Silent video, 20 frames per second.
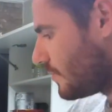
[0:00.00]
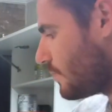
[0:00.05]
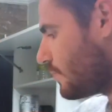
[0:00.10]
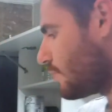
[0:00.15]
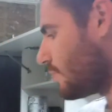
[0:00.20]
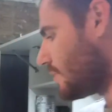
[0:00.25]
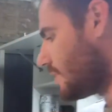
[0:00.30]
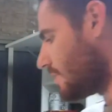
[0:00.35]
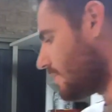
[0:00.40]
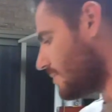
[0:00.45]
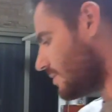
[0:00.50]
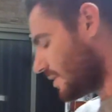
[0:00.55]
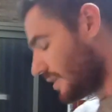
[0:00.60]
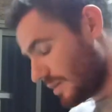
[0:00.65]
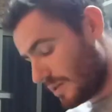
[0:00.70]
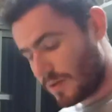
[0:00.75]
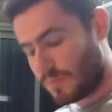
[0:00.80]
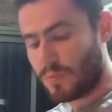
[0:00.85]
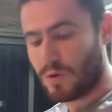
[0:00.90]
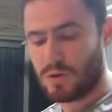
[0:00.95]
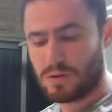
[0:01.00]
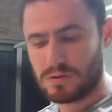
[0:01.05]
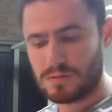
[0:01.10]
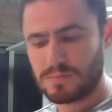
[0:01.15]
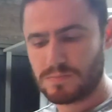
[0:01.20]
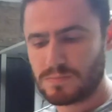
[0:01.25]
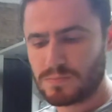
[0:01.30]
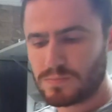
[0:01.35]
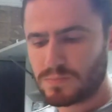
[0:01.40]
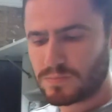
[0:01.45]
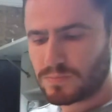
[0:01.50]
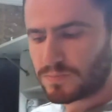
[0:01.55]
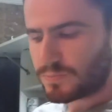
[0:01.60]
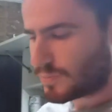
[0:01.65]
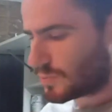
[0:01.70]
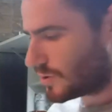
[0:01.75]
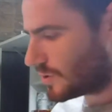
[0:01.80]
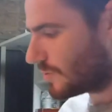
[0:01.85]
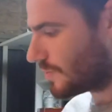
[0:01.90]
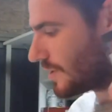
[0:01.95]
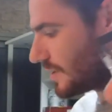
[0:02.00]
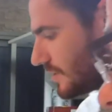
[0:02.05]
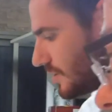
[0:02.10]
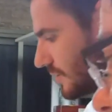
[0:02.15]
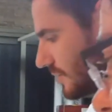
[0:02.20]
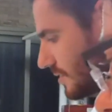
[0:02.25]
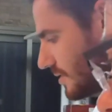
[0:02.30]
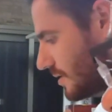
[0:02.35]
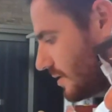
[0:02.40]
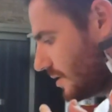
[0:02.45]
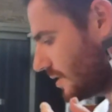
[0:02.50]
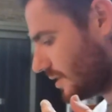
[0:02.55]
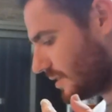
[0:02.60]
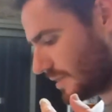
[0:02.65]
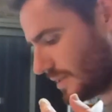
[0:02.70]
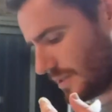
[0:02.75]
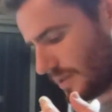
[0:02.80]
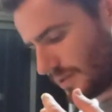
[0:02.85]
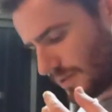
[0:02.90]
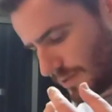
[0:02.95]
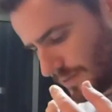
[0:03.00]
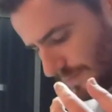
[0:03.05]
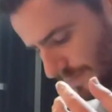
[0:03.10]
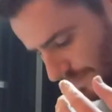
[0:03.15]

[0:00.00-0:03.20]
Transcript: And the mold. Pretty much that's it.